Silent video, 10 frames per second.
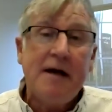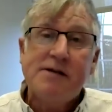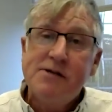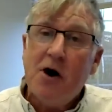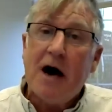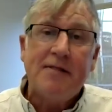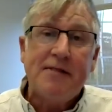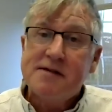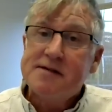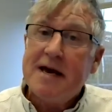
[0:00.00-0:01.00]
it's not at
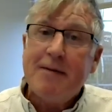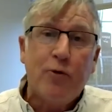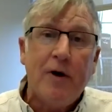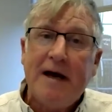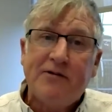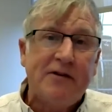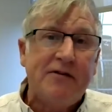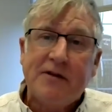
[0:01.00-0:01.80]
the same rates that